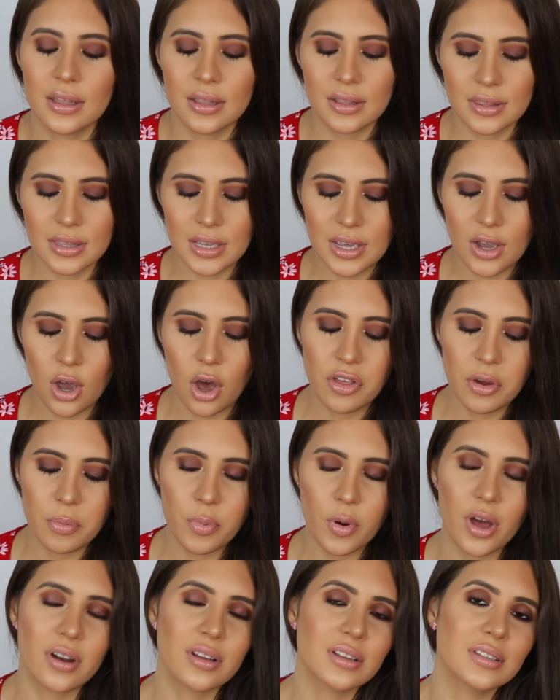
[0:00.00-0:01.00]
the other
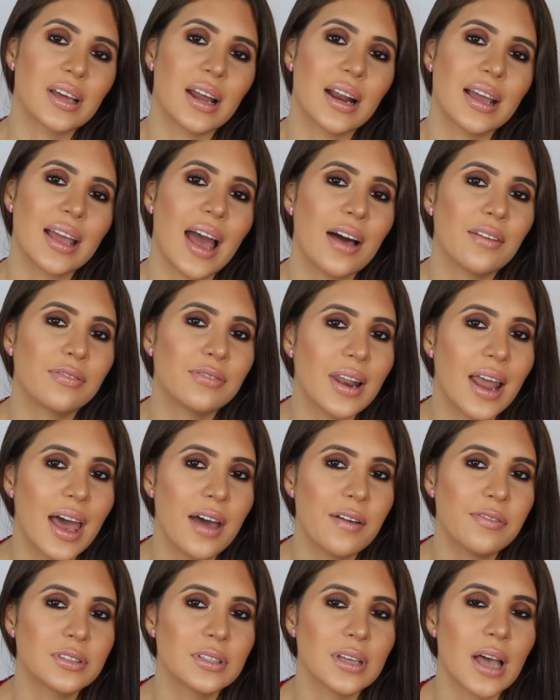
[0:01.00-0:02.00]
products that I have
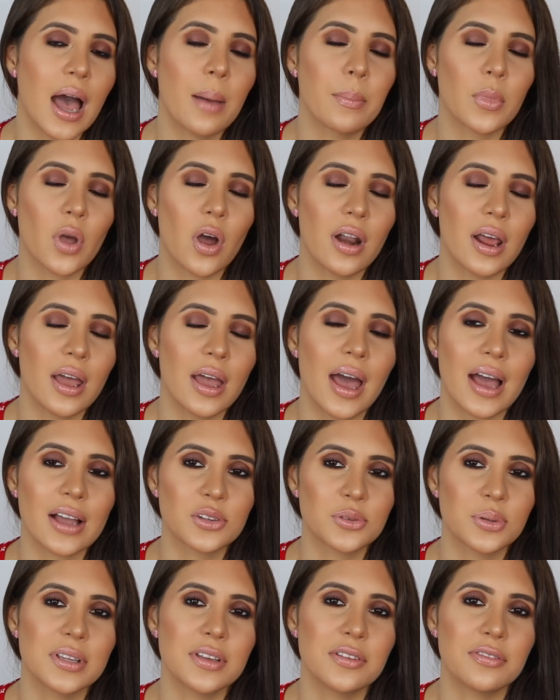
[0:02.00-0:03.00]
left I'm gonna
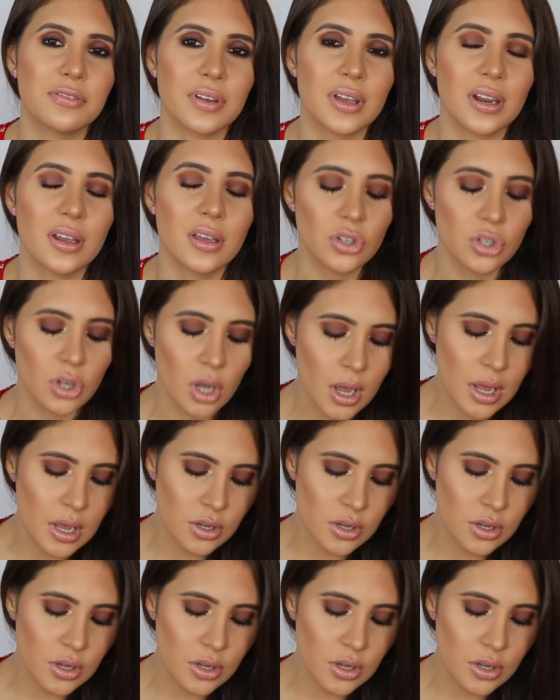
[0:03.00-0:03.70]
actually finish.